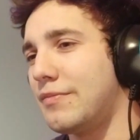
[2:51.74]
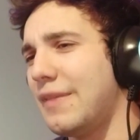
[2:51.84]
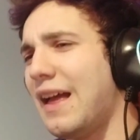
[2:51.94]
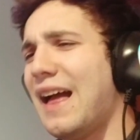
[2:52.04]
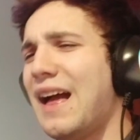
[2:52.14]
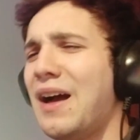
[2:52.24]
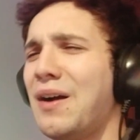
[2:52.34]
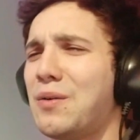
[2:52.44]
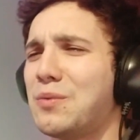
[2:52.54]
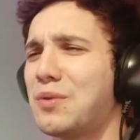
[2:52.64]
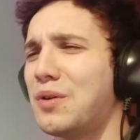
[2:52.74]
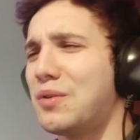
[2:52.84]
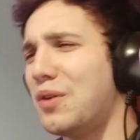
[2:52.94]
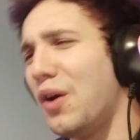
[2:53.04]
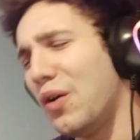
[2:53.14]
Now, right,
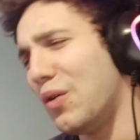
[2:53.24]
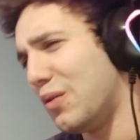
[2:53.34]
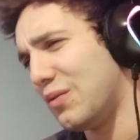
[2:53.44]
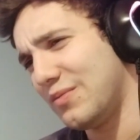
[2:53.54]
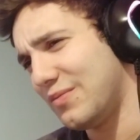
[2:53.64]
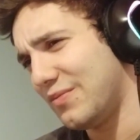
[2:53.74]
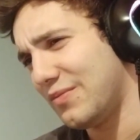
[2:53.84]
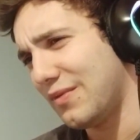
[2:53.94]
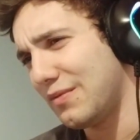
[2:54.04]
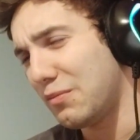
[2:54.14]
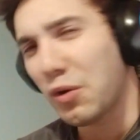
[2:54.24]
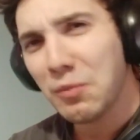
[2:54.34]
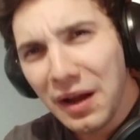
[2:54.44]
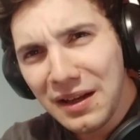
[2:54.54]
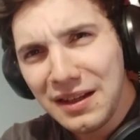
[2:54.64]
bro, no. Now, more
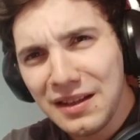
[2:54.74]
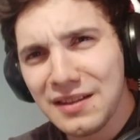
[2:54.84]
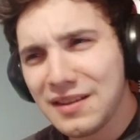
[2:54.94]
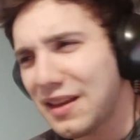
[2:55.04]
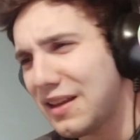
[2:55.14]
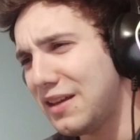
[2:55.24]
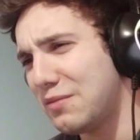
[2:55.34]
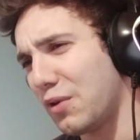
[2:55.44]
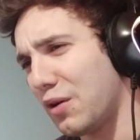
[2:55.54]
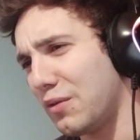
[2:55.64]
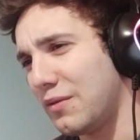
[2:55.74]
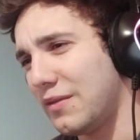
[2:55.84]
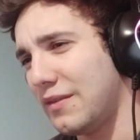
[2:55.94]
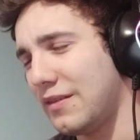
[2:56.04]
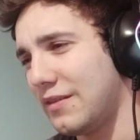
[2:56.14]
money and singing, bro.
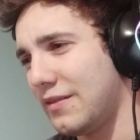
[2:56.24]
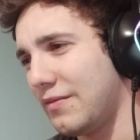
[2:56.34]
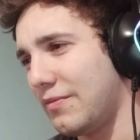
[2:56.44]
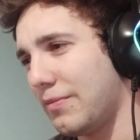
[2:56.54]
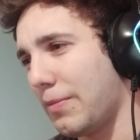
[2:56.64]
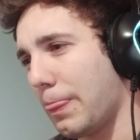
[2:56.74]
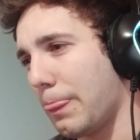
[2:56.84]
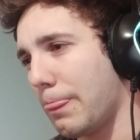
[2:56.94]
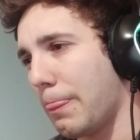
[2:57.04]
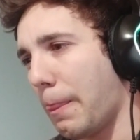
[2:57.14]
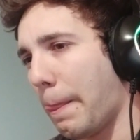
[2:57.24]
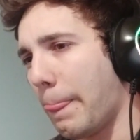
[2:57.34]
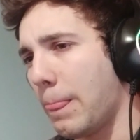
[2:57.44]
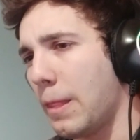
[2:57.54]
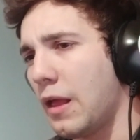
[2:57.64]
Or never have to
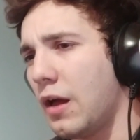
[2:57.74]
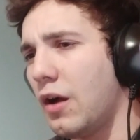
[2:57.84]
sleep again.